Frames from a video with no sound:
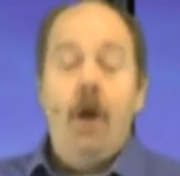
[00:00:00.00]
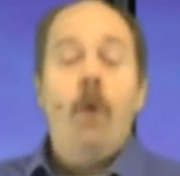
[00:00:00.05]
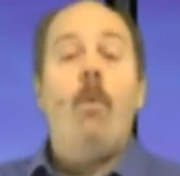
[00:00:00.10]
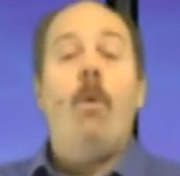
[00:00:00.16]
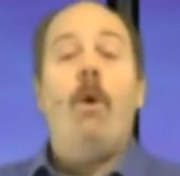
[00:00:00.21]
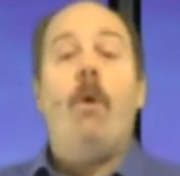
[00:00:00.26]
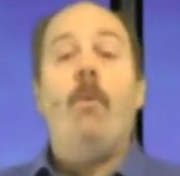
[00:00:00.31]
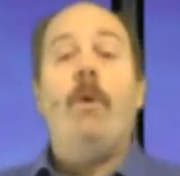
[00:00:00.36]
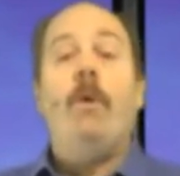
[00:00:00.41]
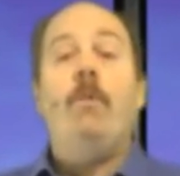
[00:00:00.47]

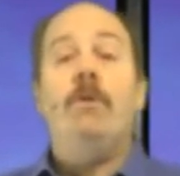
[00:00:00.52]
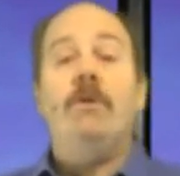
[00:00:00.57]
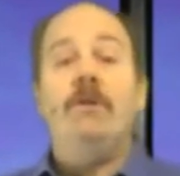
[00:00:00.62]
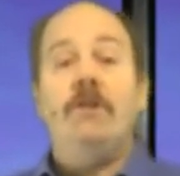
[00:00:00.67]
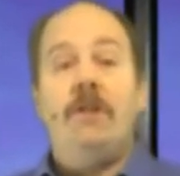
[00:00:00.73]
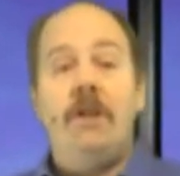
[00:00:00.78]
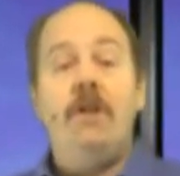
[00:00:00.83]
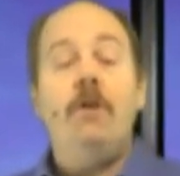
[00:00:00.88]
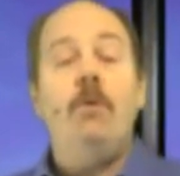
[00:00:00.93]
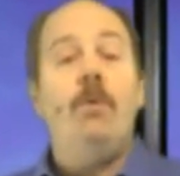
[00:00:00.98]
where we will
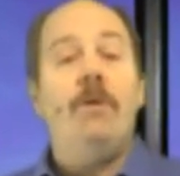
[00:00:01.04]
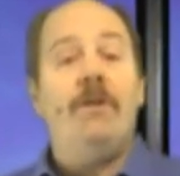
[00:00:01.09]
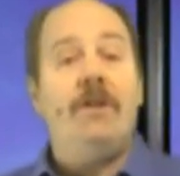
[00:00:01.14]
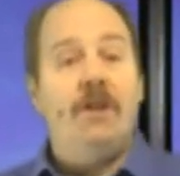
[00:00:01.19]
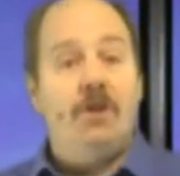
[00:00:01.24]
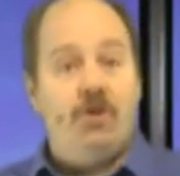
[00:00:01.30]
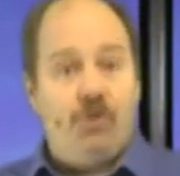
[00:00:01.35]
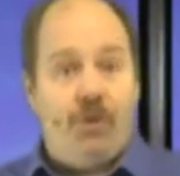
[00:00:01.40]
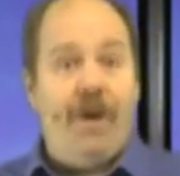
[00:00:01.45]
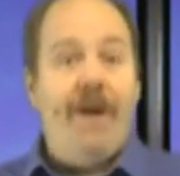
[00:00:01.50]
deal with
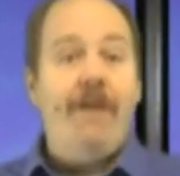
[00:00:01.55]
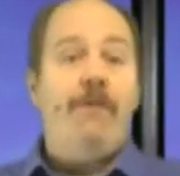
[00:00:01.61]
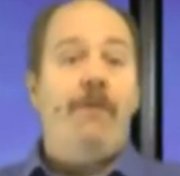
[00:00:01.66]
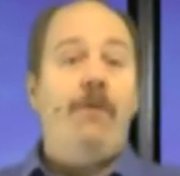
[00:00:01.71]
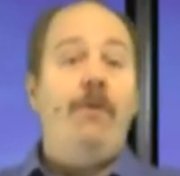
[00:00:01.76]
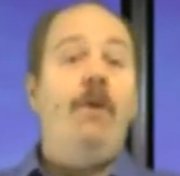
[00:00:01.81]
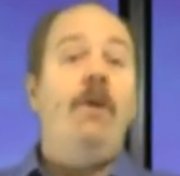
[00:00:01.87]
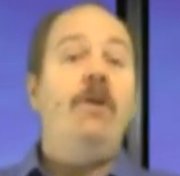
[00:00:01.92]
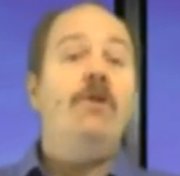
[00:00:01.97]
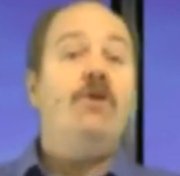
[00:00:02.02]
the
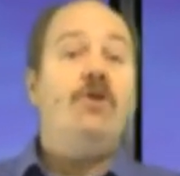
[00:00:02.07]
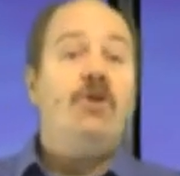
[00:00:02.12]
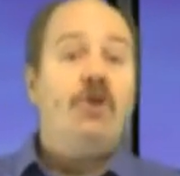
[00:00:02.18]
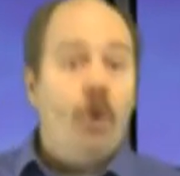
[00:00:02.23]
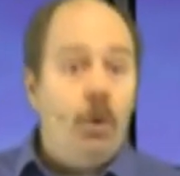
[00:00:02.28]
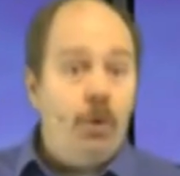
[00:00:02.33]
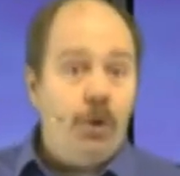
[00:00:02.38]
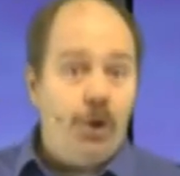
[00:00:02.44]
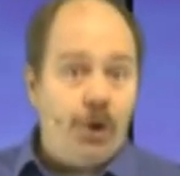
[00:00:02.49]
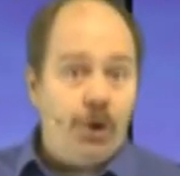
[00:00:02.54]
dreadful
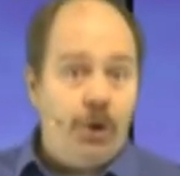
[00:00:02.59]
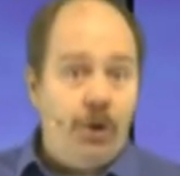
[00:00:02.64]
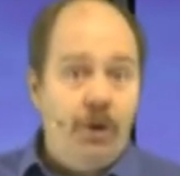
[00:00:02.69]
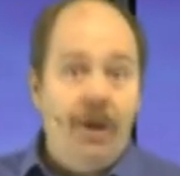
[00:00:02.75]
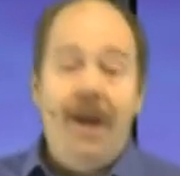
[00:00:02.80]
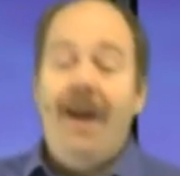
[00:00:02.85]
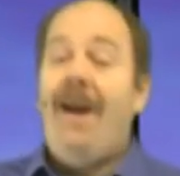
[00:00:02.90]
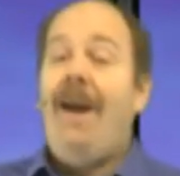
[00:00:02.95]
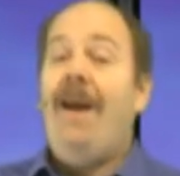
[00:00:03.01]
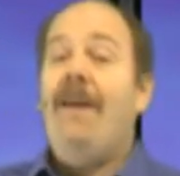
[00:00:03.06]
social
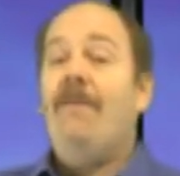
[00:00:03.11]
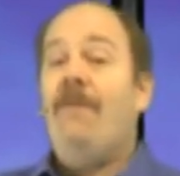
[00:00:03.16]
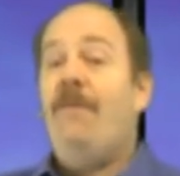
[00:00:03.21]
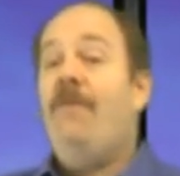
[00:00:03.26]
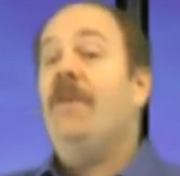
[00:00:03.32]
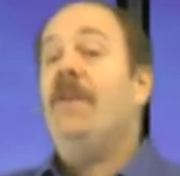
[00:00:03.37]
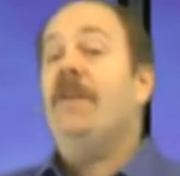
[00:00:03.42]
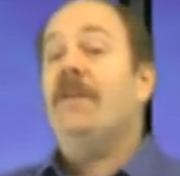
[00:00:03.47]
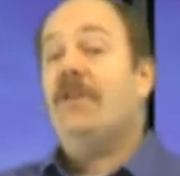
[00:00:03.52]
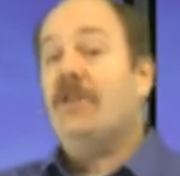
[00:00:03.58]
and
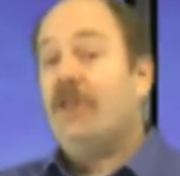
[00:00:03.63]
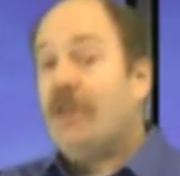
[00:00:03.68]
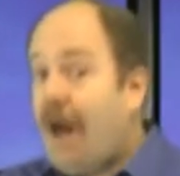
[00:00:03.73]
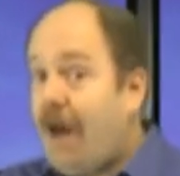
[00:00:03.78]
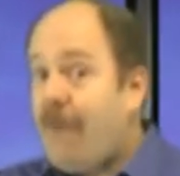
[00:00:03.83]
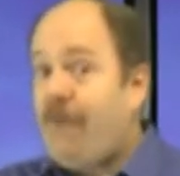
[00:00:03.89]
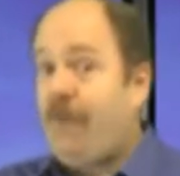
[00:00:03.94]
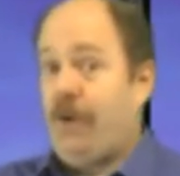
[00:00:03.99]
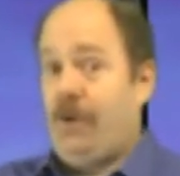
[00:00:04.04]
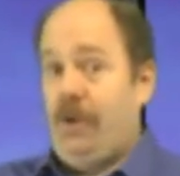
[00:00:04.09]

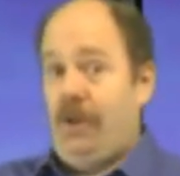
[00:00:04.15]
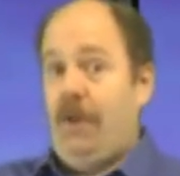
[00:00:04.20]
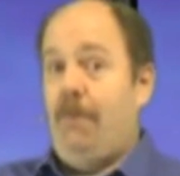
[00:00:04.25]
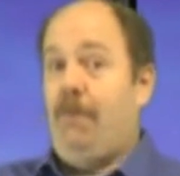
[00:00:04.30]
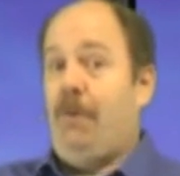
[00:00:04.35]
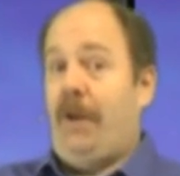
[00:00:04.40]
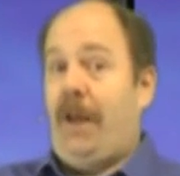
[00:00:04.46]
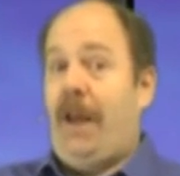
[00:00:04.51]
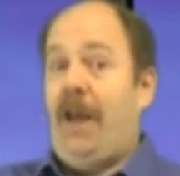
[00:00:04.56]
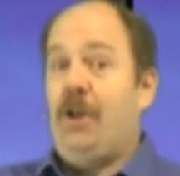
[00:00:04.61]
philosophical
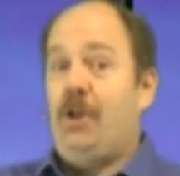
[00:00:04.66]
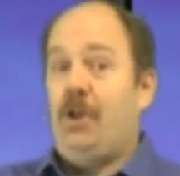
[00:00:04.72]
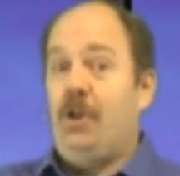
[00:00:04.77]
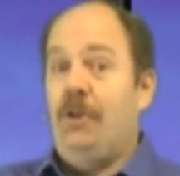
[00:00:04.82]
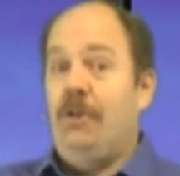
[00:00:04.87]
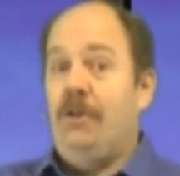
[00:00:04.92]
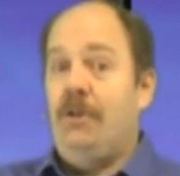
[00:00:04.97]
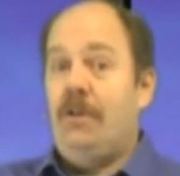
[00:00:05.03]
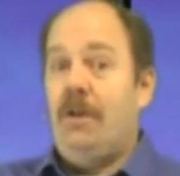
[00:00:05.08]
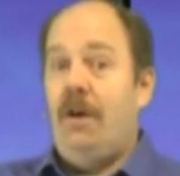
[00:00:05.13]

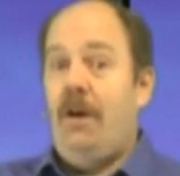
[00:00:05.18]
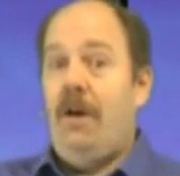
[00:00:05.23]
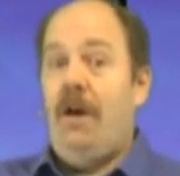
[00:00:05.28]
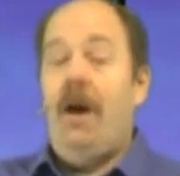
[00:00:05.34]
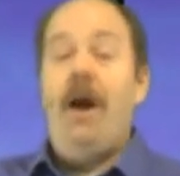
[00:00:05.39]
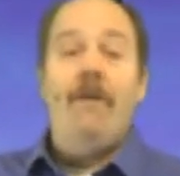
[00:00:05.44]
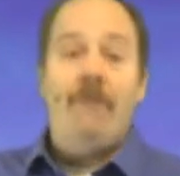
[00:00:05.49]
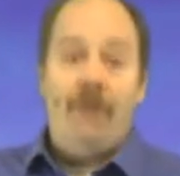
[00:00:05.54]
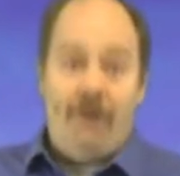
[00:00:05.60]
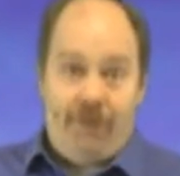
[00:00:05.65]
implications
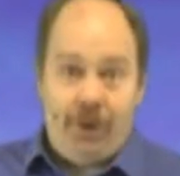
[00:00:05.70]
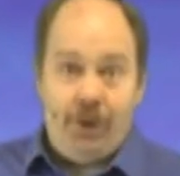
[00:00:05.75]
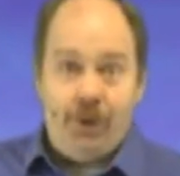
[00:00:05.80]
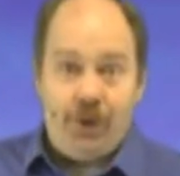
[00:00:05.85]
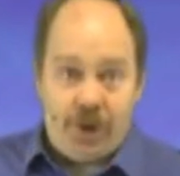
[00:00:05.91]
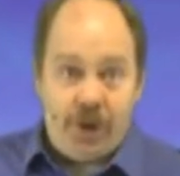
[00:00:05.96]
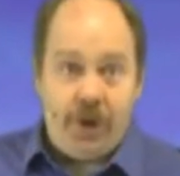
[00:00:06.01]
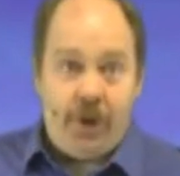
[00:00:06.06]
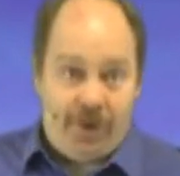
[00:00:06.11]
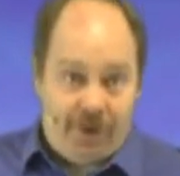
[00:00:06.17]
of
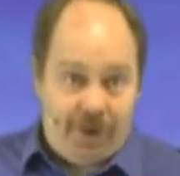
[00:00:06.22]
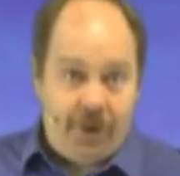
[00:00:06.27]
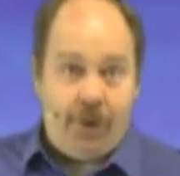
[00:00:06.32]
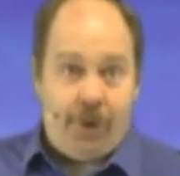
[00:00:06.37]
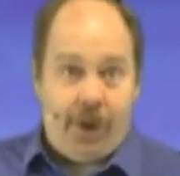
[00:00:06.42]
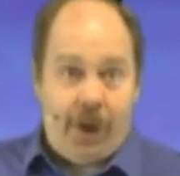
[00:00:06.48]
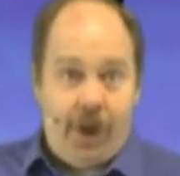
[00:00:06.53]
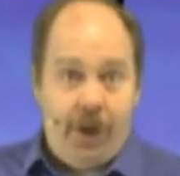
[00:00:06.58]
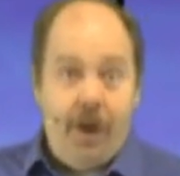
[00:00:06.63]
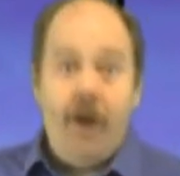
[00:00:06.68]
evolutionary
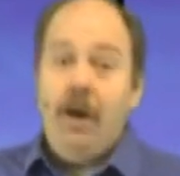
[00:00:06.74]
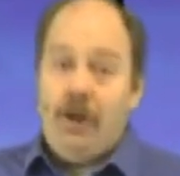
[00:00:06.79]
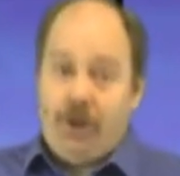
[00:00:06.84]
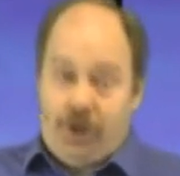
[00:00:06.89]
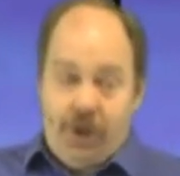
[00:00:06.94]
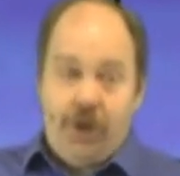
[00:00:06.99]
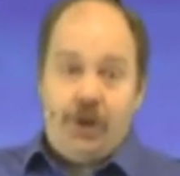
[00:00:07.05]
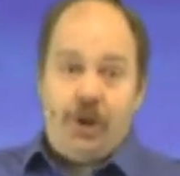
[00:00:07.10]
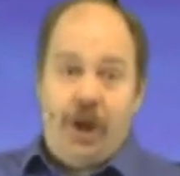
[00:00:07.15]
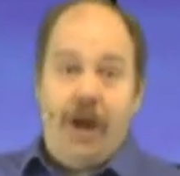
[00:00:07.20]
theory,
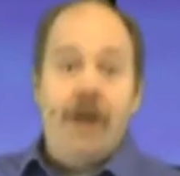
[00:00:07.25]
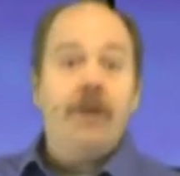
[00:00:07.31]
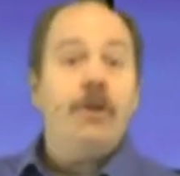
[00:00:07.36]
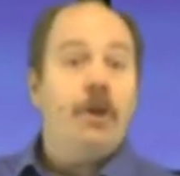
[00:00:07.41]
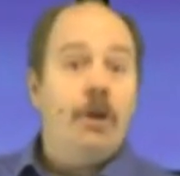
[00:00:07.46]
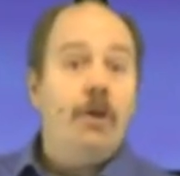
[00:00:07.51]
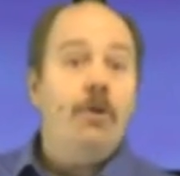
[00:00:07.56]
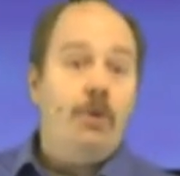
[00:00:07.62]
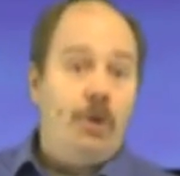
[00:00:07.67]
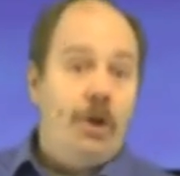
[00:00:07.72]
such as
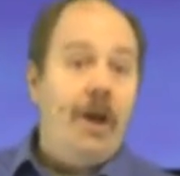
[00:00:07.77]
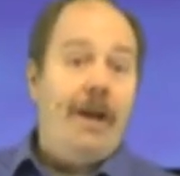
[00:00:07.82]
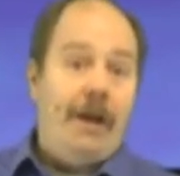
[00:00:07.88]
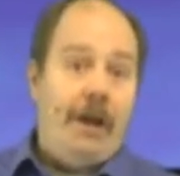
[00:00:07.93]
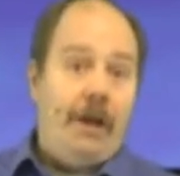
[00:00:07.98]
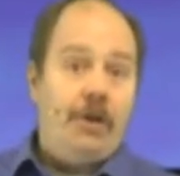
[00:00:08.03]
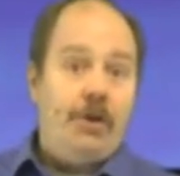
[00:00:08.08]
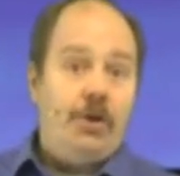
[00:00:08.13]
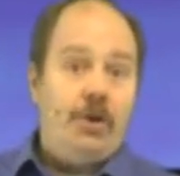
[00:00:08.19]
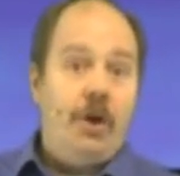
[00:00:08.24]

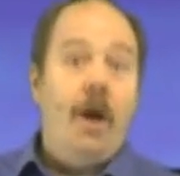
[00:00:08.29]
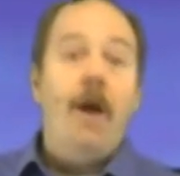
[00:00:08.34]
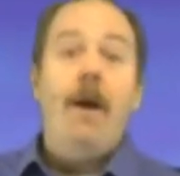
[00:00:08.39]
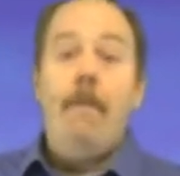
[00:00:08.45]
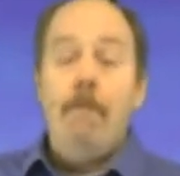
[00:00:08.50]
eugenics,